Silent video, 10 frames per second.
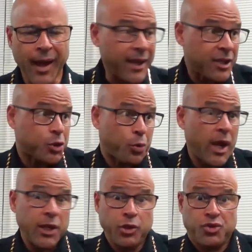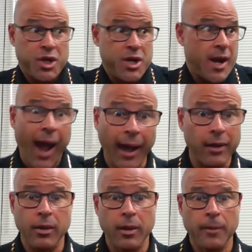I could train you to not
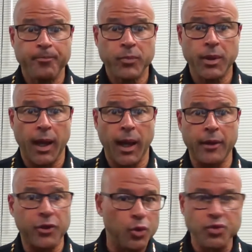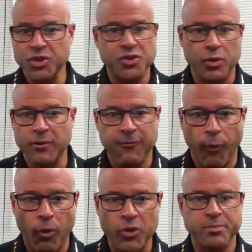use a certain
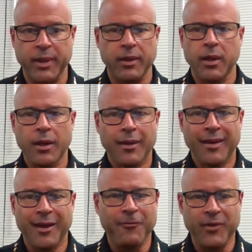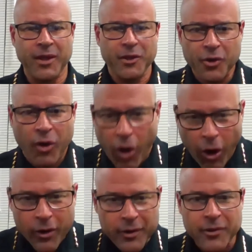force, but if in your
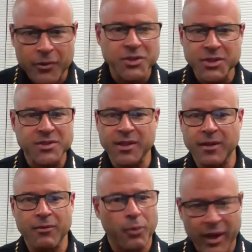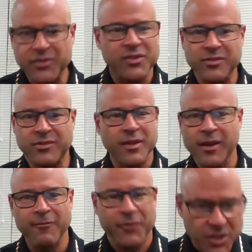heart, you're just a racist,
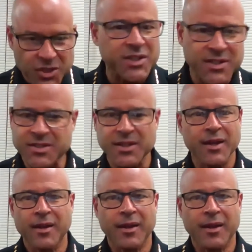vicious,